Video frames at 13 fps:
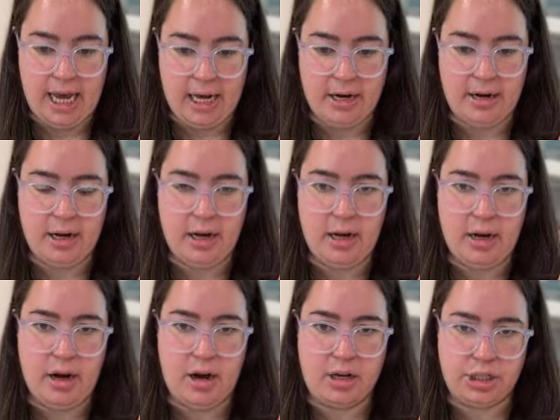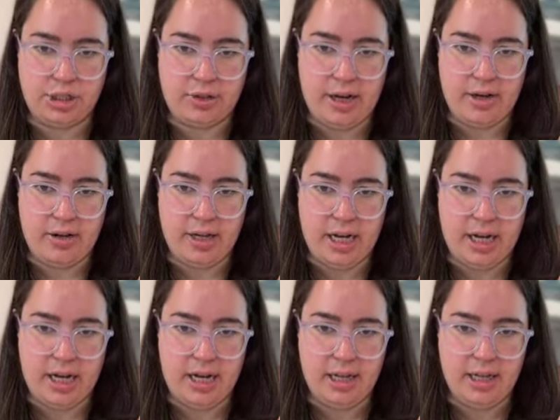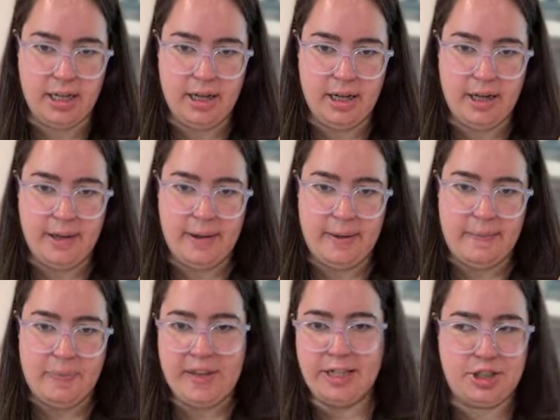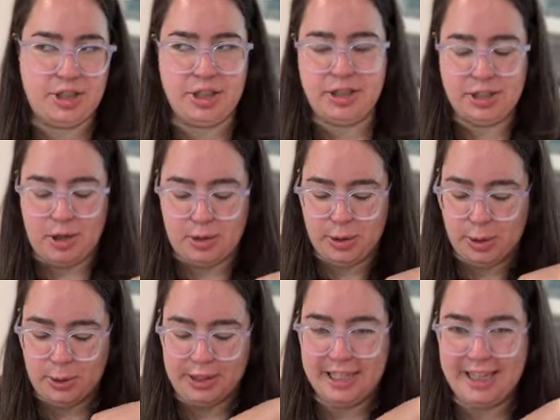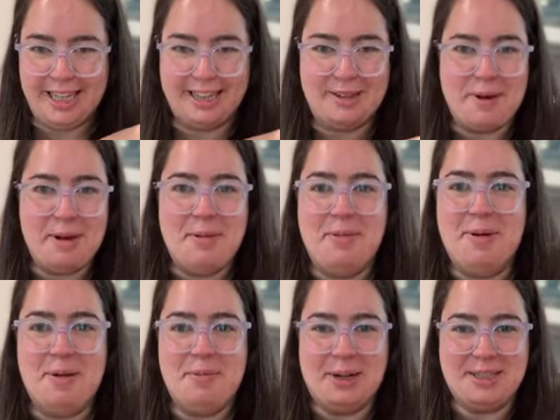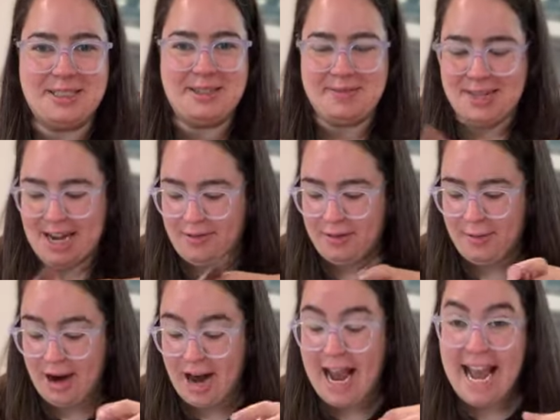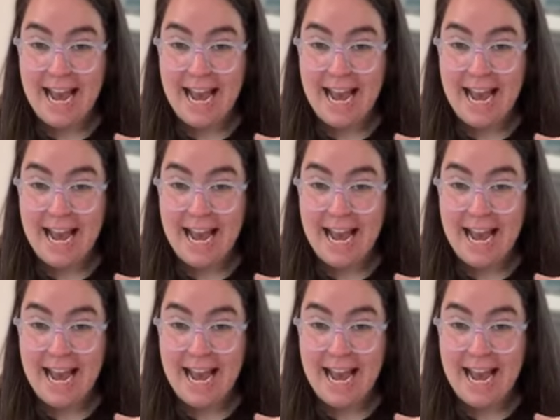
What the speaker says: Canada, Australia. It's just so cool to think that my book's going to be everywhere.